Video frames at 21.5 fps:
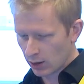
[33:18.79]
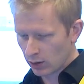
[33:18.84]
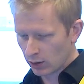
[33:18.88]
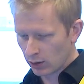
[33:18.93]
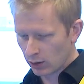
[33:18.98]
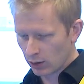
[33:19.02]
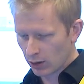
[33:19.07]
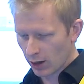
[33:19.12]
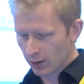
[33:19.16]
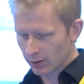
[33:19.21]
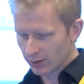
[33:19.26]

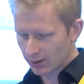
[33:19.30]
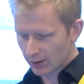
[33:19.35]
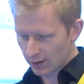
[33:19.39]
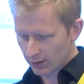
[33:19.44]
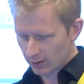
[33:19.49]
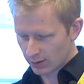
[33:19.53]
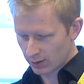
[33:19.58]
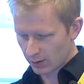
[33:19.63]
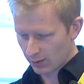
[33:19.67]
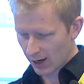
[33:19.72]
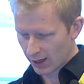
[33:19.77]
You go to
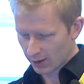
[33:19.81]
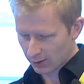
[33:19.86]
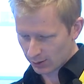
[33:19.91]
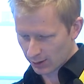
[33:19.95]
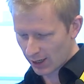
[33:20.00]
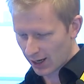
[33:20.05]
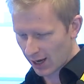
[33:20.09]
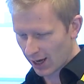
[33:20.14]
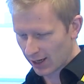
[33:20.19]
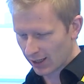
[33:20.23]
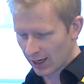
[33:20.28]
this
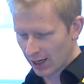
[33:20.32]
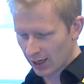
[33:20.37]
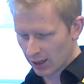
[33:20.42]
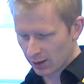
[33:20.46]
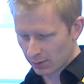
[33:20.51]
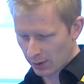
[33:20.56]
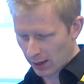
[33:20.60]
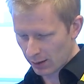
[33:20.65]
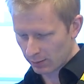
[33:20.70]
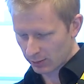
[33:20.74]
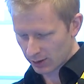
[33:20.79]
directory, again I'll
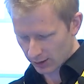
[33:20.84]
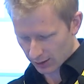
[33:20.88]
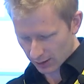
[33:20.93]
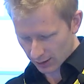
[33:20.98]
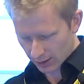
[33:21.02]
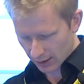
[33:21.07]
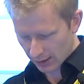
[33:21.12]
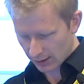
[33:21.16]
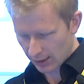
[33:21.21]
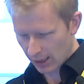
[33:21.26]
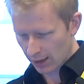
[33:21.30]
publish the
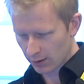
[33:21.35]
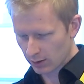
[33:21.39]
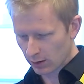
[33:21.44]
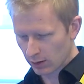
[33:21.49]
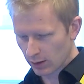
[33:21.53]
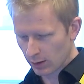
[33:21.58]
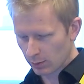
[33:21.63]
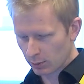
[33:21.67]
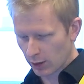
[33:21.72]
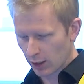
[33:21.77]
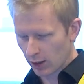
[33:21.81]
details on
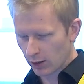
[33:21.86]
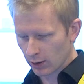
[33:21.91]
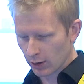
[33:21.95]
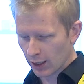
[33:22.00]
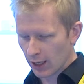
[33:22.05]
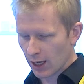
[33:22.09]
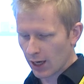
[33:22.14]
the blog,